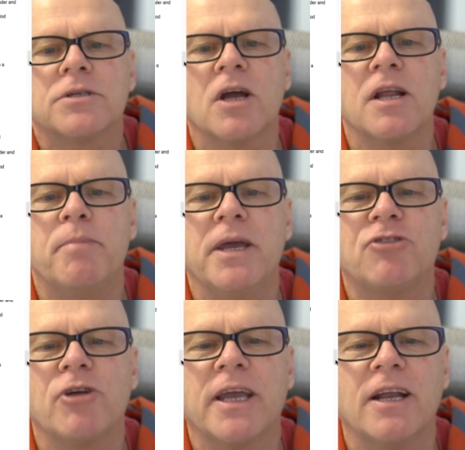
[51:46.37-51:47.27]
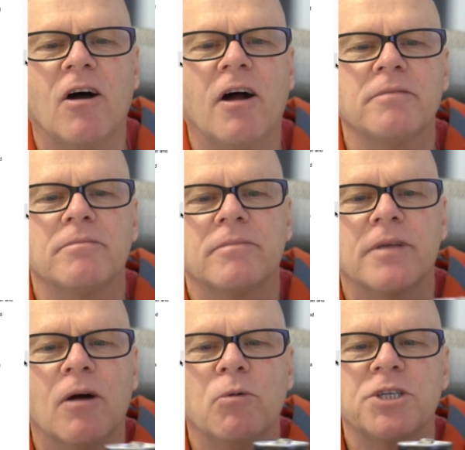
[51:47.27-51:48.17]
Sony beer drinking night.
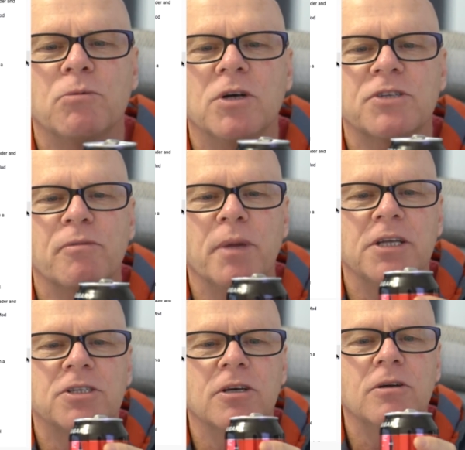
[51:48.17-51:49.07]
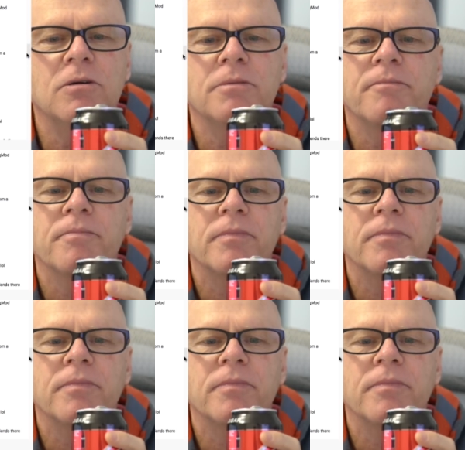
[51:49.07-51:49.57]
Yeah, I wish it was for me too.